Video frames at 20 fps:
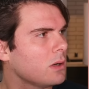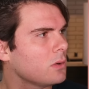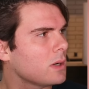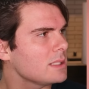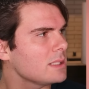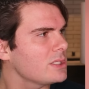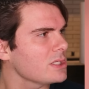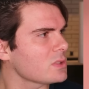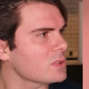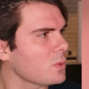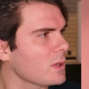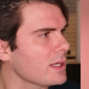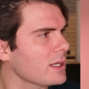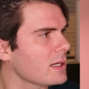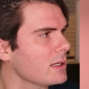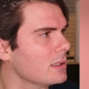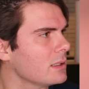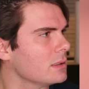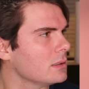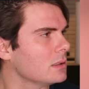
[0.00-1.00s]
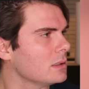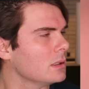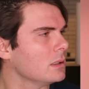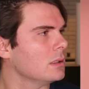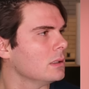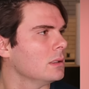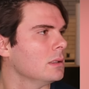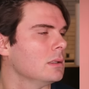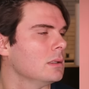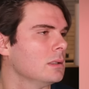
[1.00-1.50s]
I just wanna...
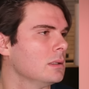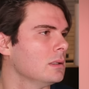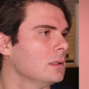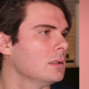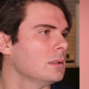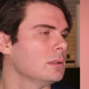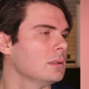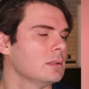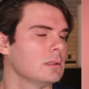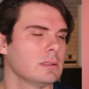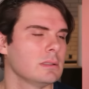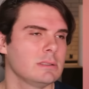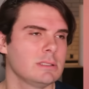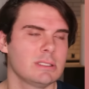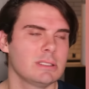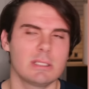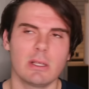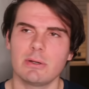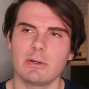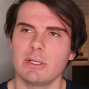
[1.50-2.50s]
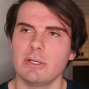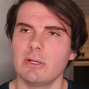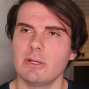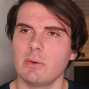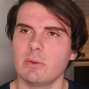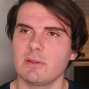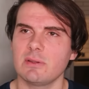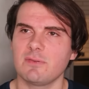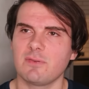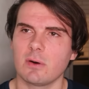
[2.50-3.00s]
Sir, do you
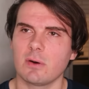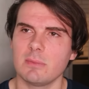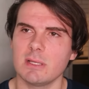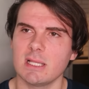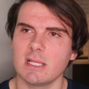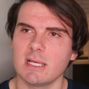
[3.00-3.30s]
know what the formula